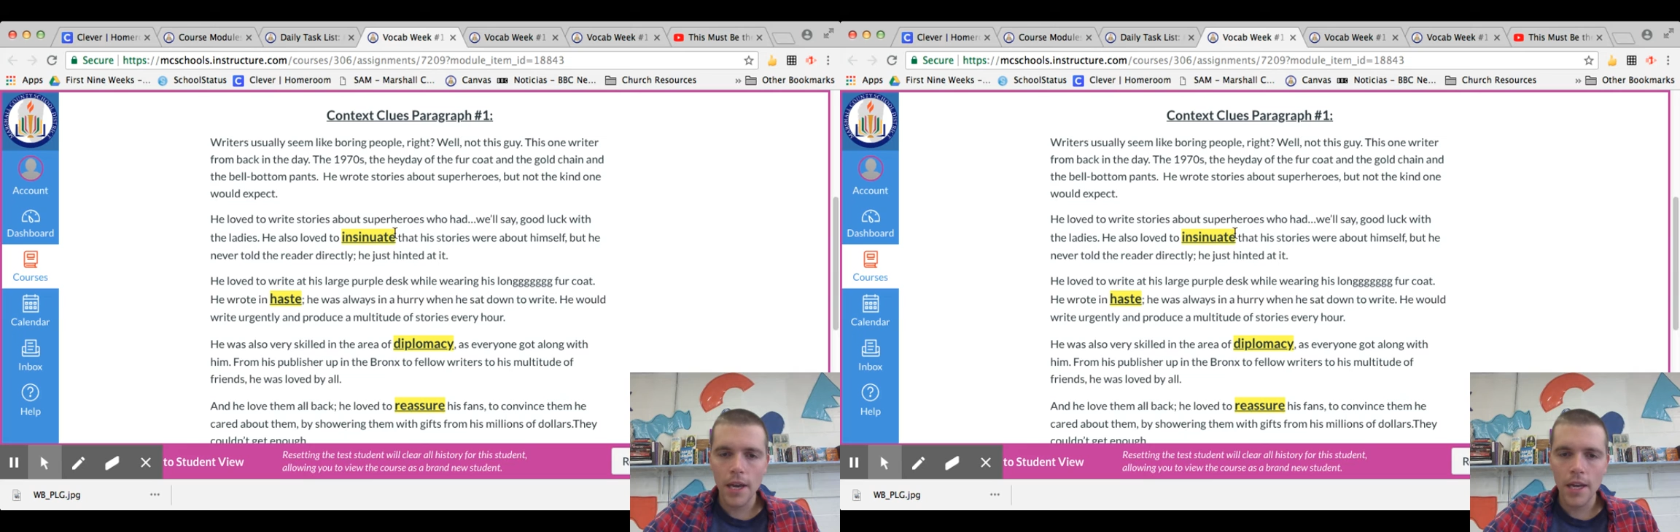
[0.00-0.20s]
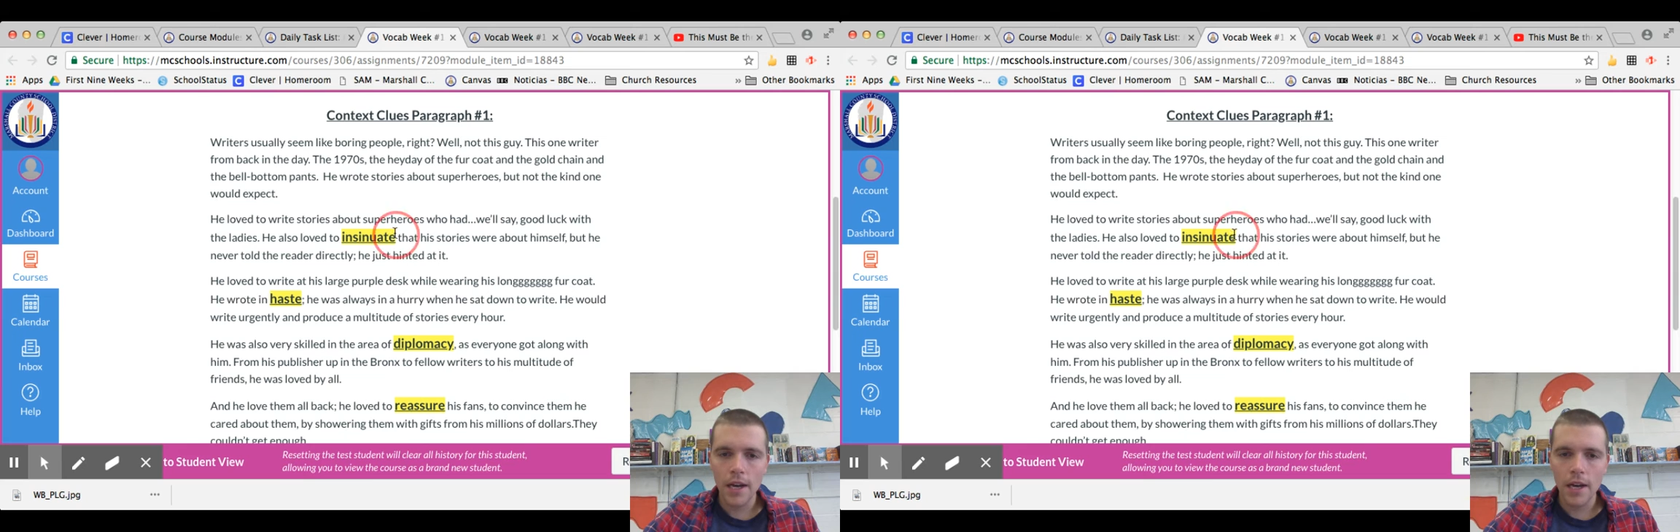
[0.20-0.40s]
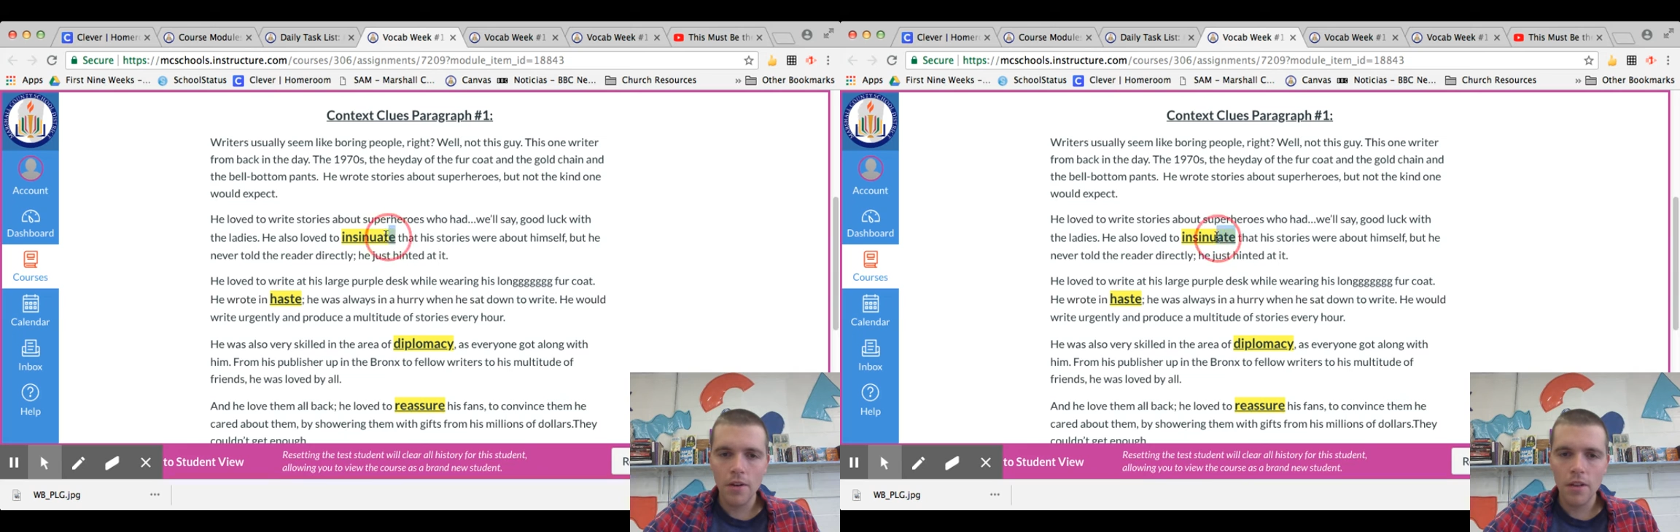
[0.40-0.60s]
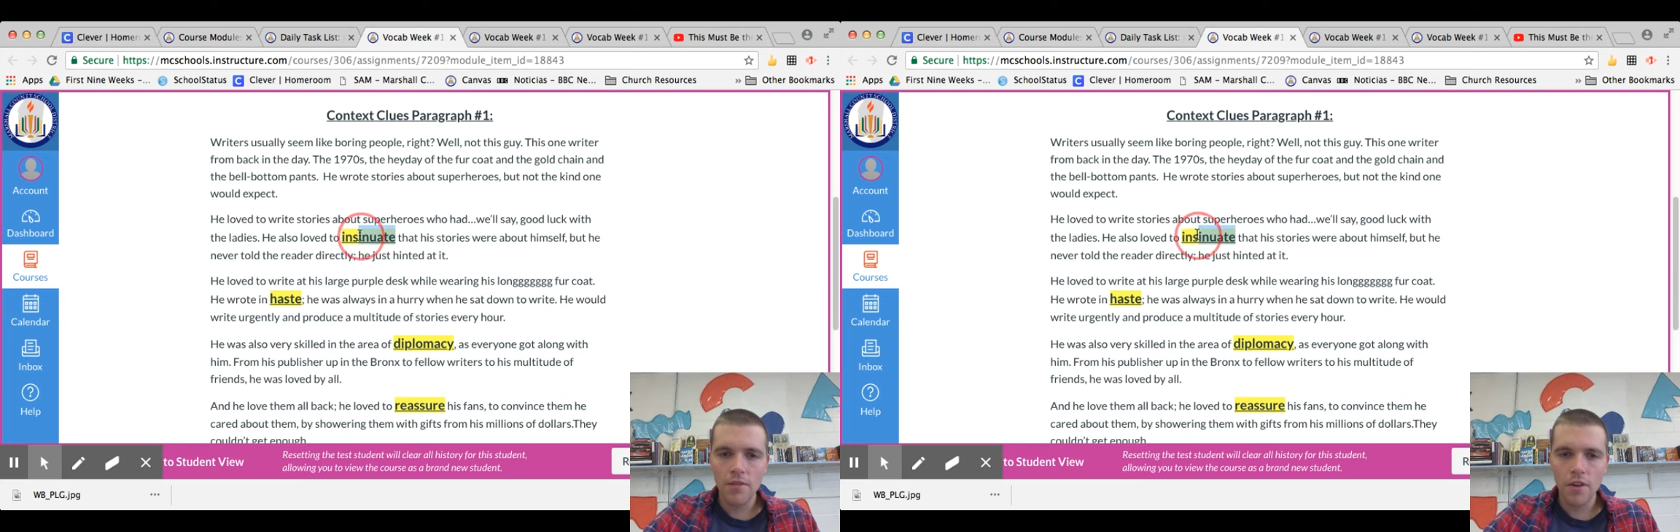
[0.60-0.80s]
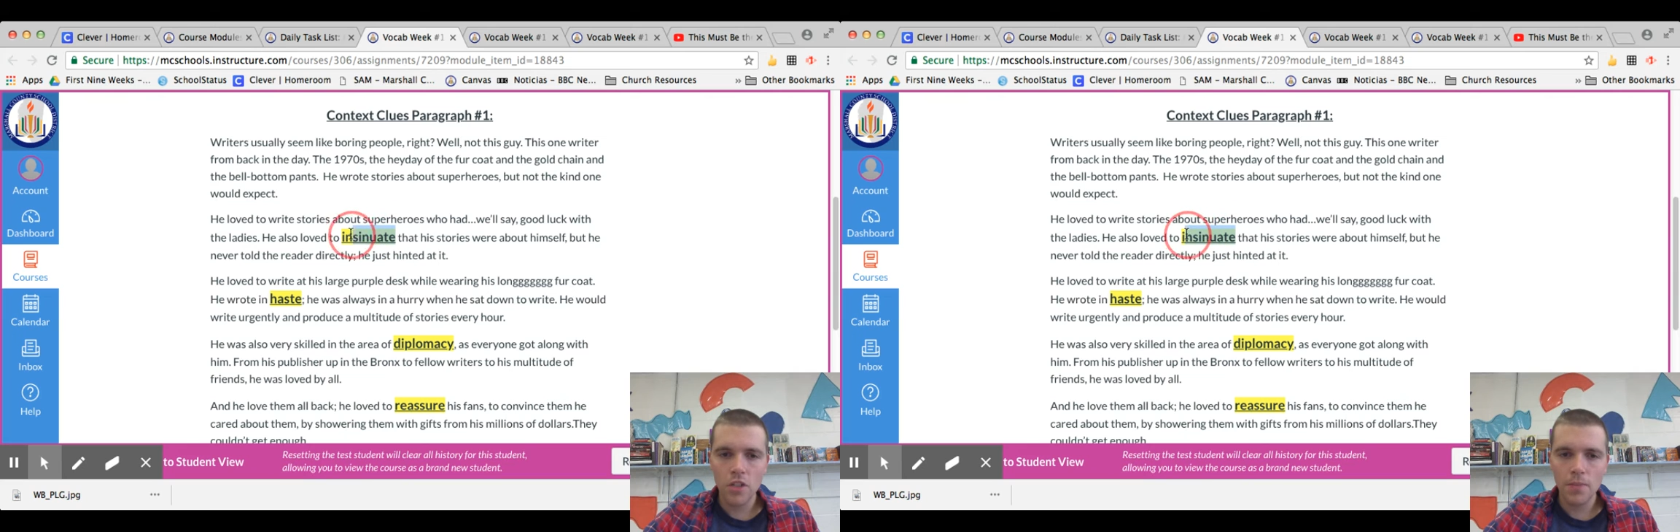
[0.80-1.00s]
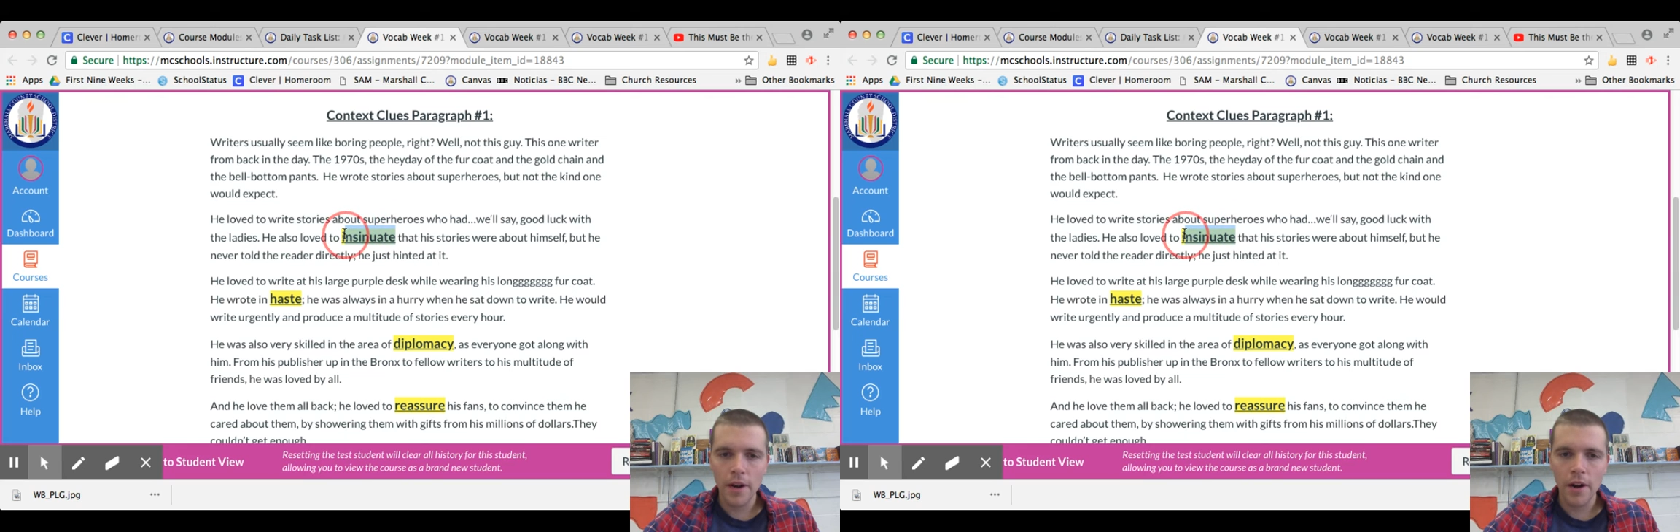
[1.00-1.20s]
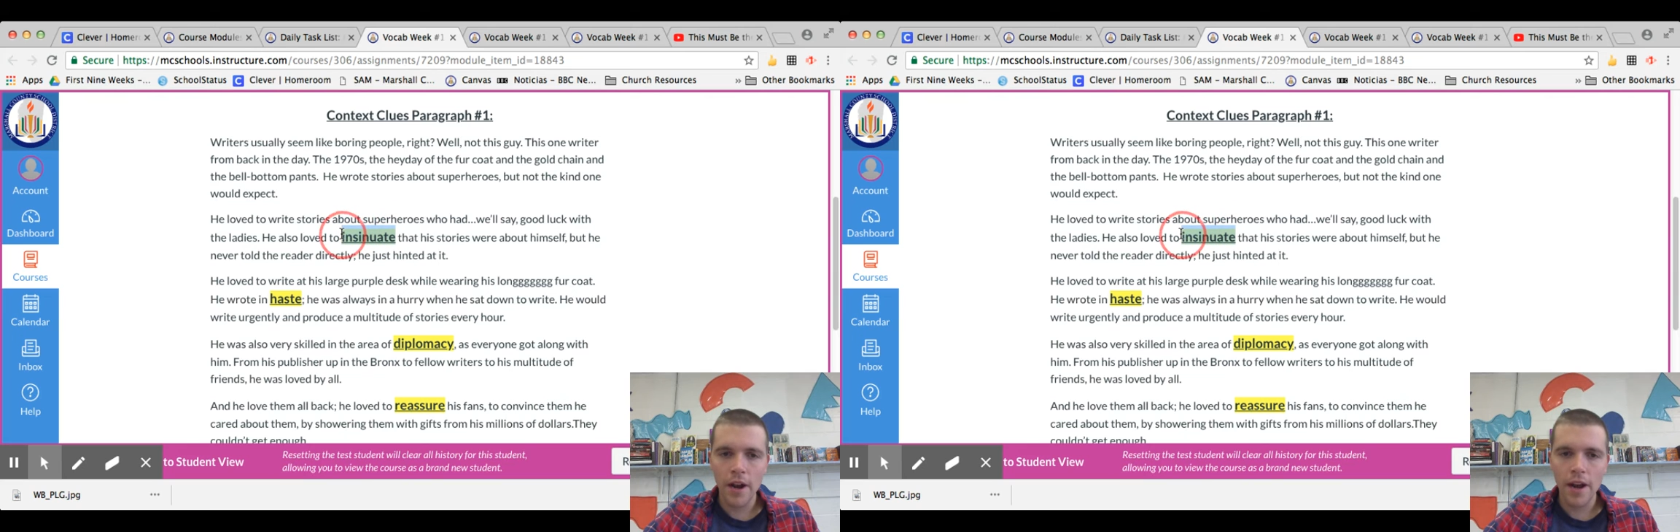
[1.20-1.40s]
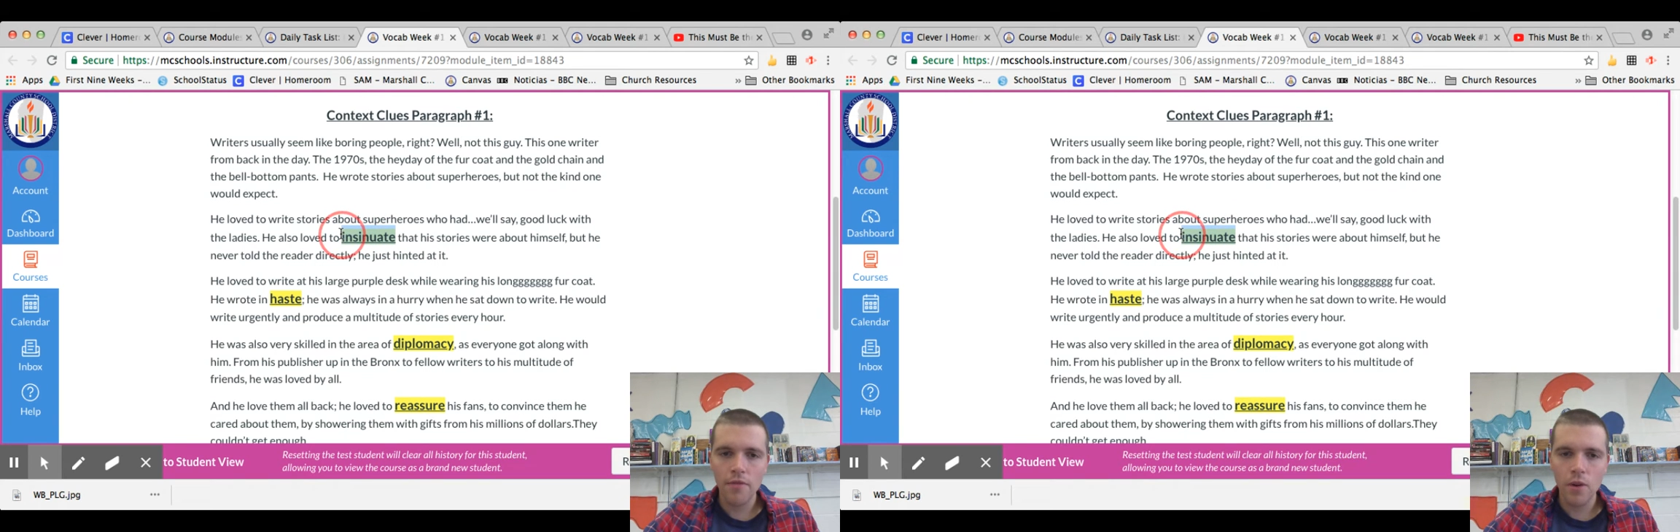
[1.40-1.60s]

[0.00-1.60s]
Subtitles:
and go to the first paragraph